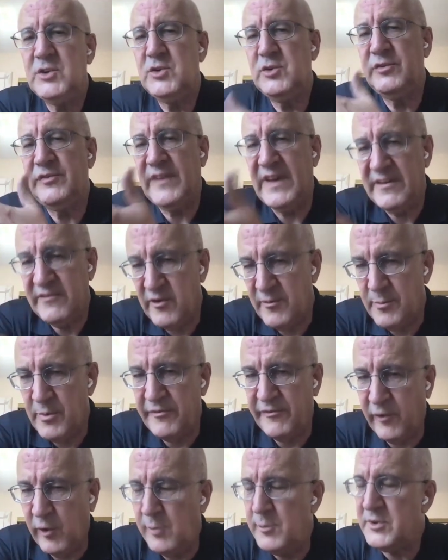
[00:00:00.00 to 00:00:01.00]
to favor
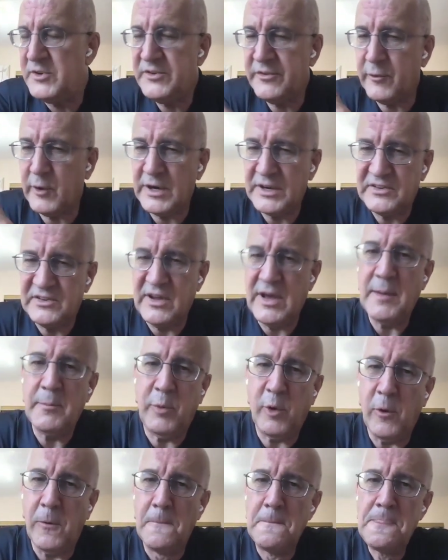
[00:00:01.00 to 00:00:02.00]
performance, for
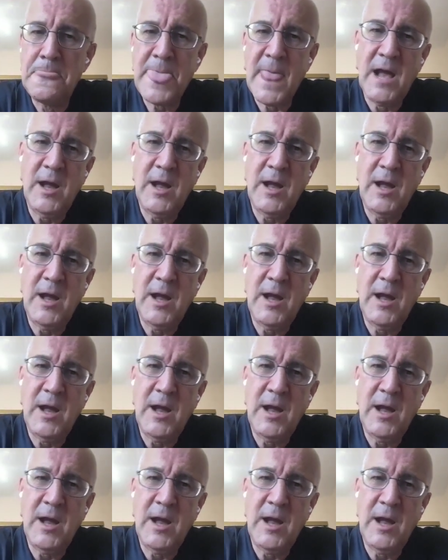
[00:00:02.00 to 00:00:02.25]
example.